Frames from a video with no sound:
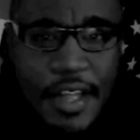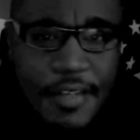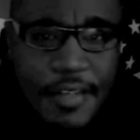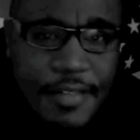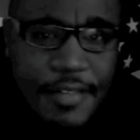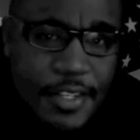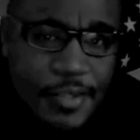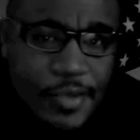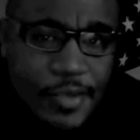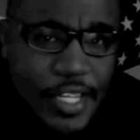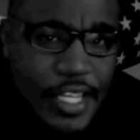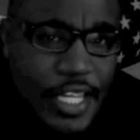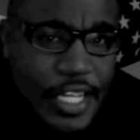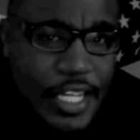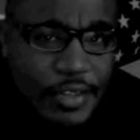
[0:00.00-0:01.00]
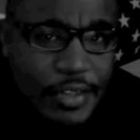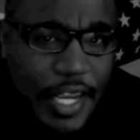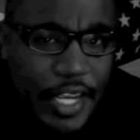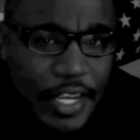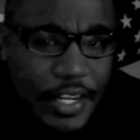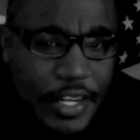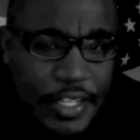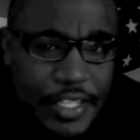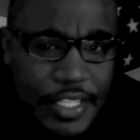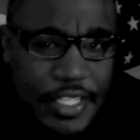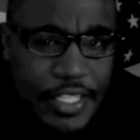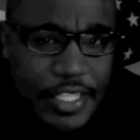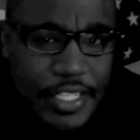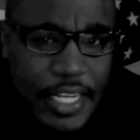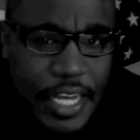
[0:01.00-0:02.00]
And that's one of these right here. This
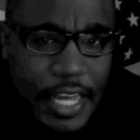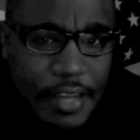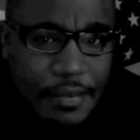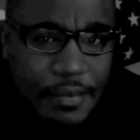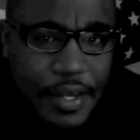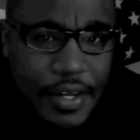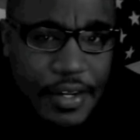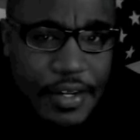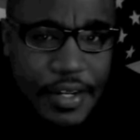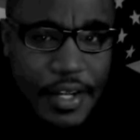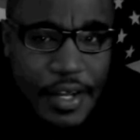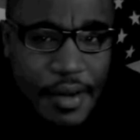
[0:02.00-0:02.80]
is a light meter.